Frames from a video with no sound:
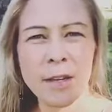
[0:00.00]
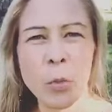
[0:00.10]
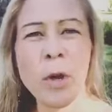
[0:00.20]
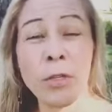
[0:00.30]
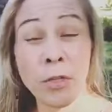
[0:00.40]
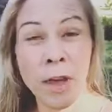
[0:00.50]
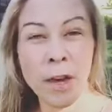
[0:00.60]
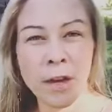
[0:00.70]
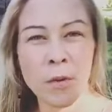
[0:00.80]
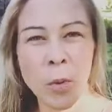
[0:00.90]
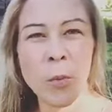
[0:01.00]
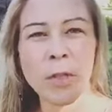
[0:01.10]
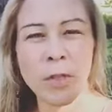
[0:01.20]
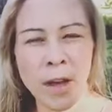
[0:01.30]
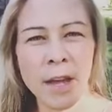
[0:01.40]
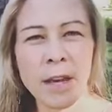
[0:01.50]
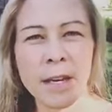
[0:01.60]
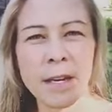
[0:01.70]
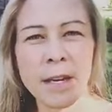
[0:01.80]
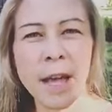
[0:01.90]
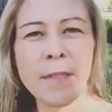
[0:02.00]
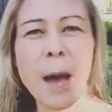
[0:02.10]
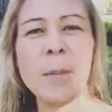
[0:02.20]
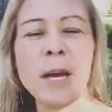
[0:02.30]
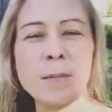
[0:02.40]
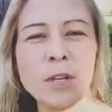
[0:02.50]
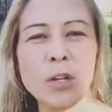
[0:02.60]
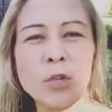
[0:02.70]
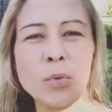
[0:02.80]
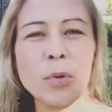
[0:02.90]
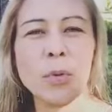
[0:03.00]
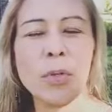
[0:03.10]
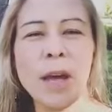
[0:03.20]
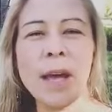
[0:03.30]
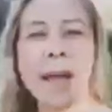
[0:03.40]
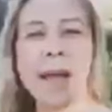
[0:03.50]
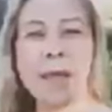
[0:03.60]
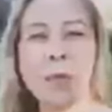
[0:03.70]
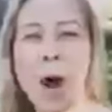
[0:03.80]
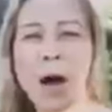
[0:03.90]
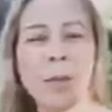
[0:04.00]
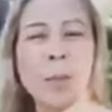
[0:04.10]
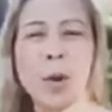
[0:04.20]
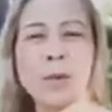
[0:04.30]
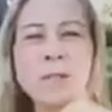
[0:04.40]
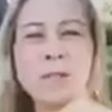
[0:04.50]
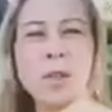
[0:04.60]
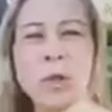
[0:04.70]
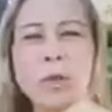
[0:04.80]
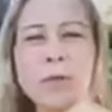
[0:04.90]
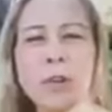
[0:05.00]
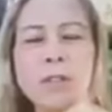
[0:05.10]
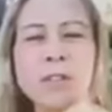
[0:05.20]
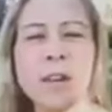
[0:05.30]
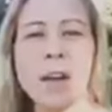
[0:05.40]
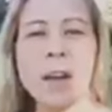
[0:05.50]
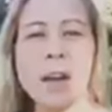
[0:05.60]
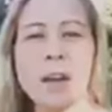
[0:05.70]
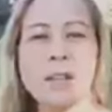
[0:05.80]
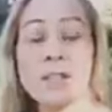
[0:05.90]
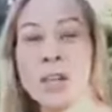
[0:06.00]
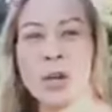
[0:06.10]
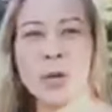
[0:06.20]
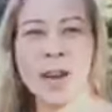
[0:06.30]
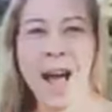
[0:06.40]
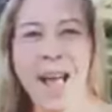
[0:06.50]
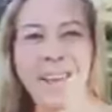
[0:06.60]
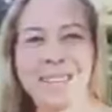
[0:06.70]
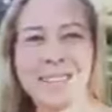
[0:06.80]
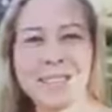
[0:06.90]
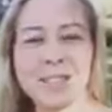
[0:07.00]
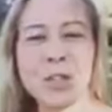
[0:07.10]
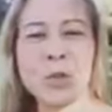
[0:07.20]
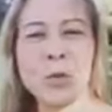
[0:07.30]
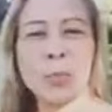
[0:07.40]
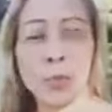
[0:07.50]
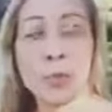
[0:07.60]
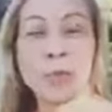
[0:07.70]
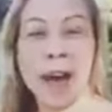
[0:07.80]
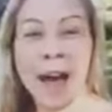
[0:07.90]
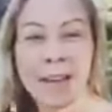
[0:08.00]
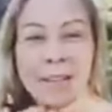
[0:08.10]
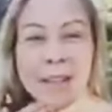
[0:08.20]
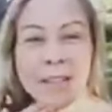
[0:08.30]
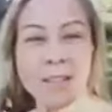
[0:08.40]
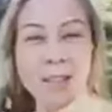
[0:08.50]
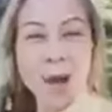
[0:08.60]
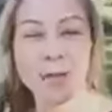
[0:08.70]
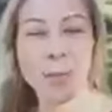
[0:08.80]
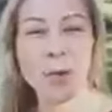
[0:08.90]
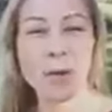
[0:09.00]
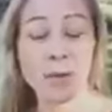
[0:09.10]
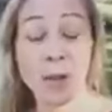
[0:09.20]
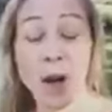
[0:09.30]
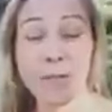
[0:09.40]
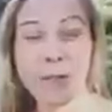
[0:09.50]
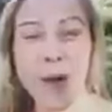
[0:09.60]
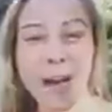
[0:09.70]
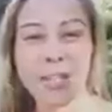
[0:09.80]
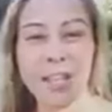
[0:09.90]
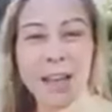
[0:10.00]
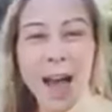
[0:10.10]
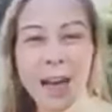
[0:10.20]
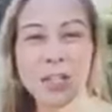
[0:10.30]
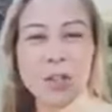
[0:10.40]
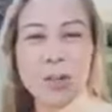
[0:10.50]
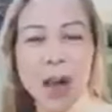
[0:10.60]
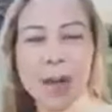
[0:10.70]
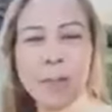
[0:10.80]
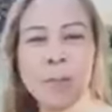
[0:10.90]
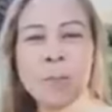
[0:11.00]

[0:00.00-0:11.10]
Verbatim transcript: We think what we think, and that becomes our truth. And the raw components of the universe synchronize to prove that. That's the law of, law of attraction in action, right?